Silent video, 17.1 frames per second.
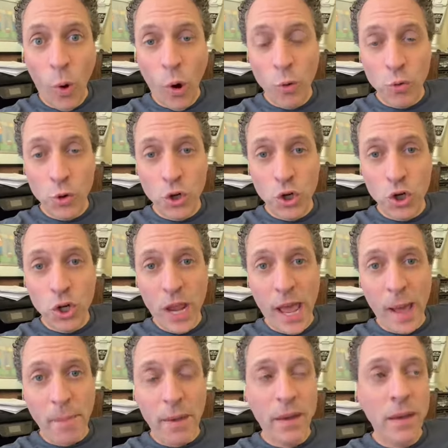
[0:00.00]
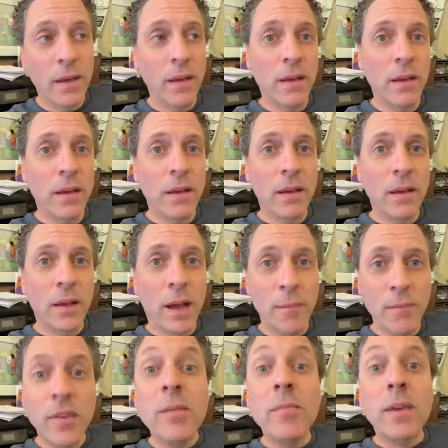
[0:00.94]
Oh, snap.
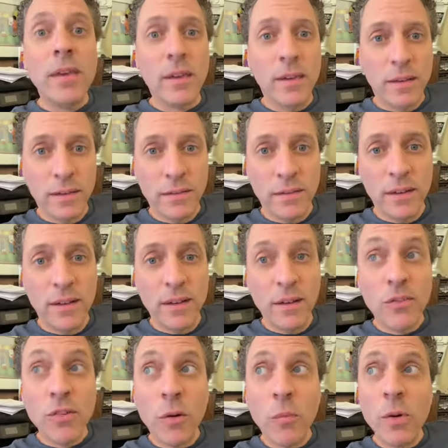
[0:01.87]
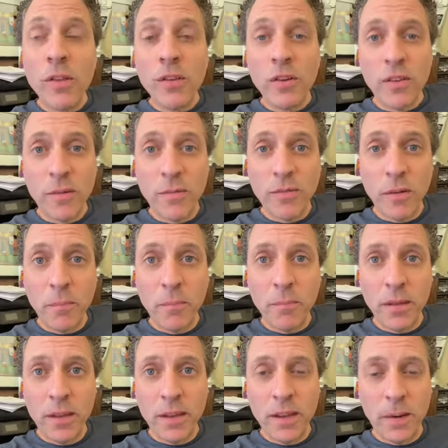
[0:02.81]
Come see me. So we took some
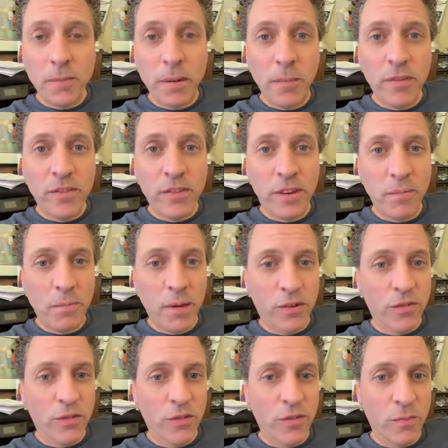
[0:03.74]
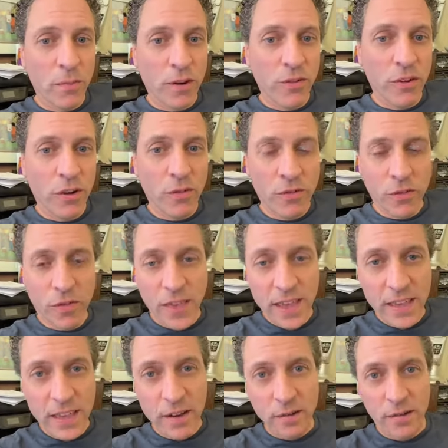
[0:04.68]
publicity pictures for my show. So
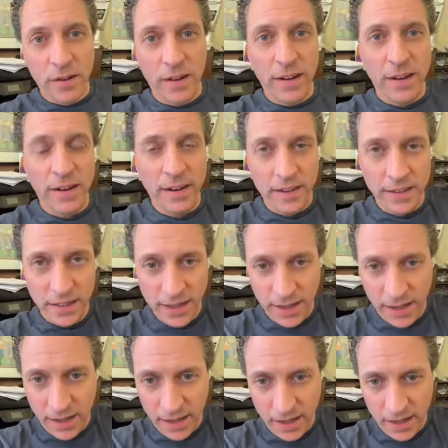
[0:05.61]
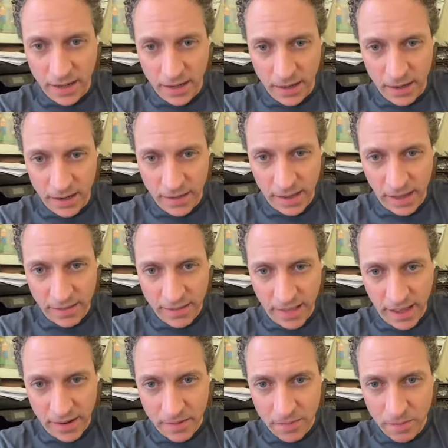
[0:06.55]
thank you. And that's
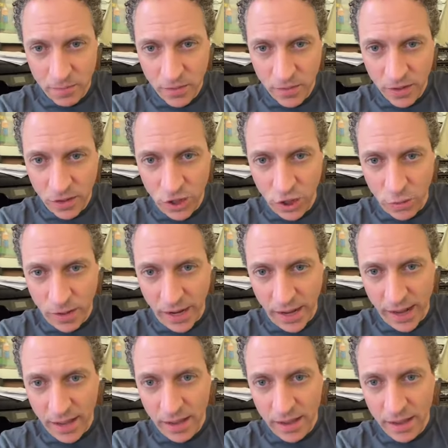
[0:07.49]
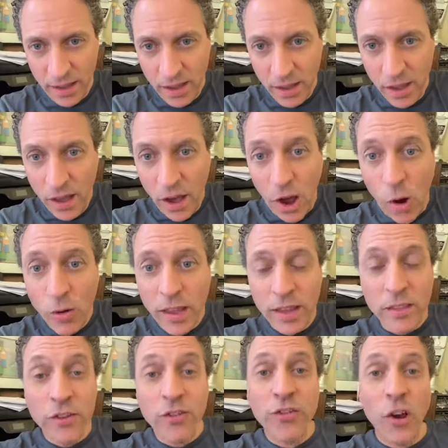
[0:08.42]
that. Q&A. Oh,
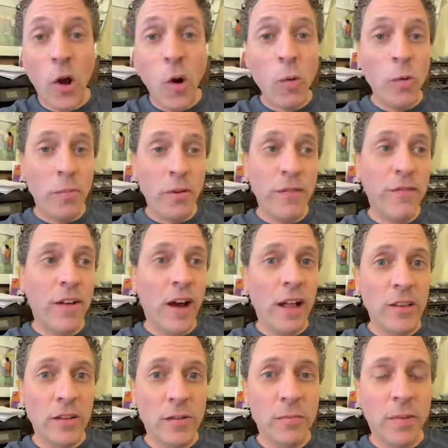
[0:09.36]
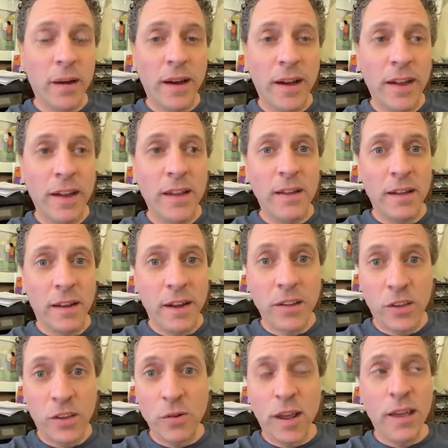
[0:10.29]
yeah. The show will be followed by a
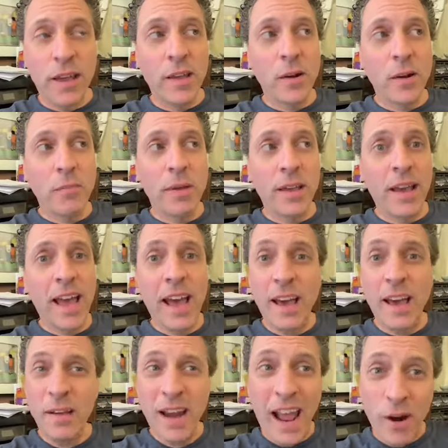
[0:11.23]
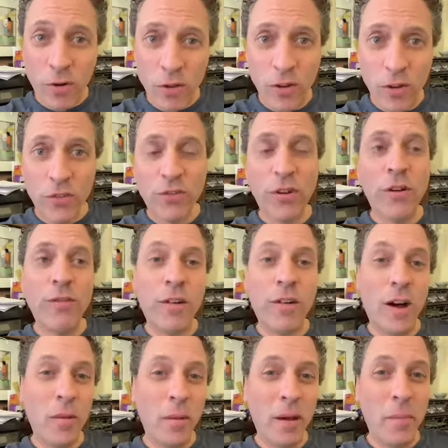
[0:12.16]
Q&A. It'll be an hour-long show
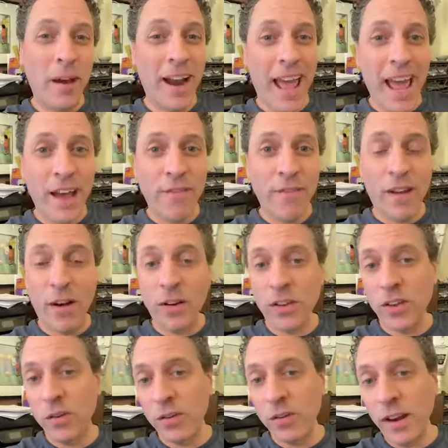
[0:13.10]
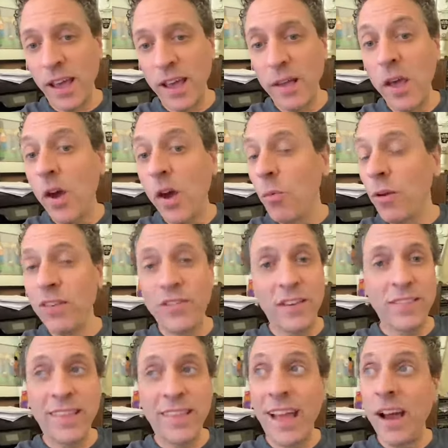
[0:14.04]
followed by about a half-hour Q&A. We
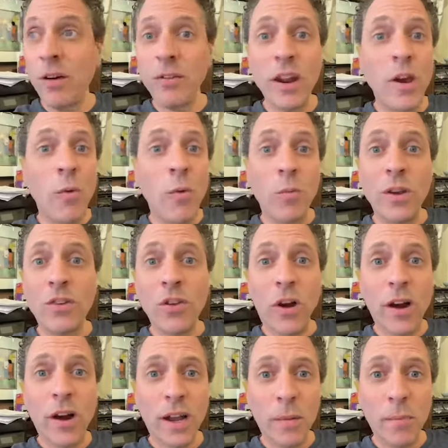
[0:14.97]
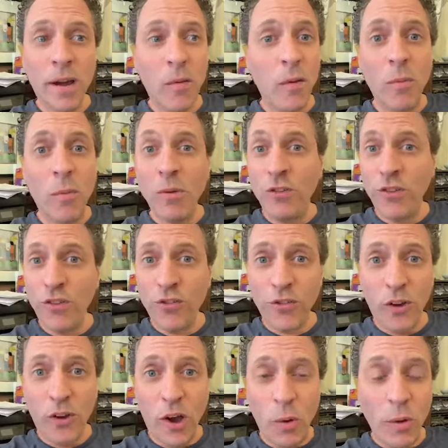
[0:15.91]
sit down. We talk about what we just
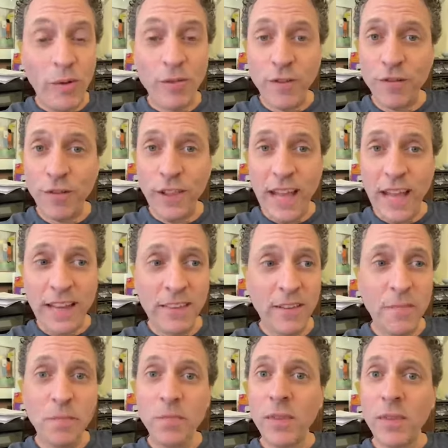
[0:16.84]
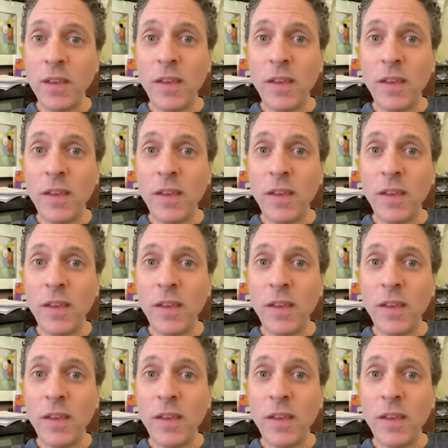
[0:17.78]
saw. We reflect.